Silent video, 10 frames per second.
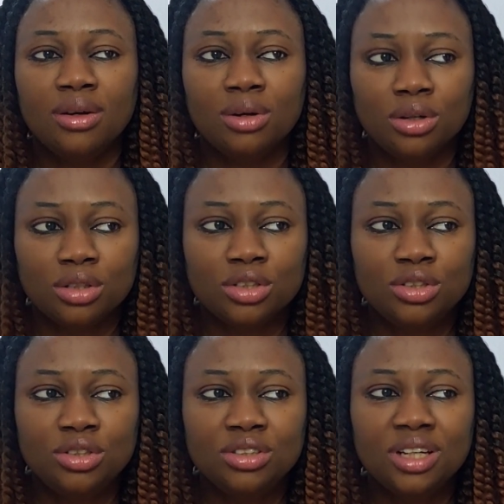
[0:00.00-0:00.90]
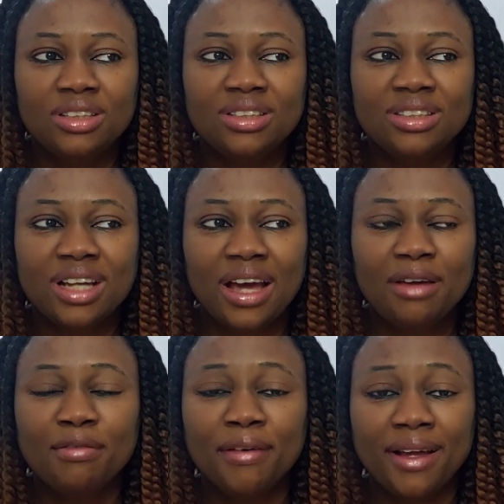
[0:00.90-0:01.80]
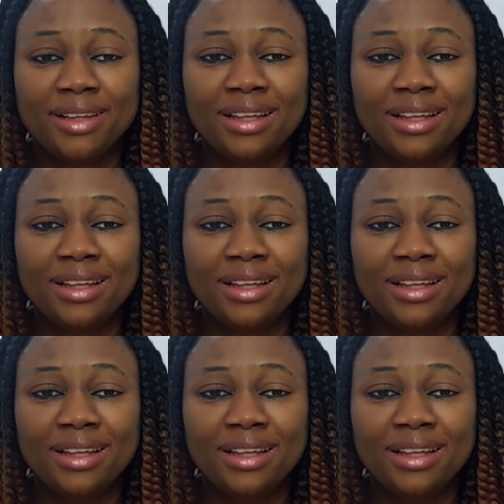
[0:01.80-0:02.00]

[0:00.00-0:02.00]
Gosh, do you know that this guy, in fact,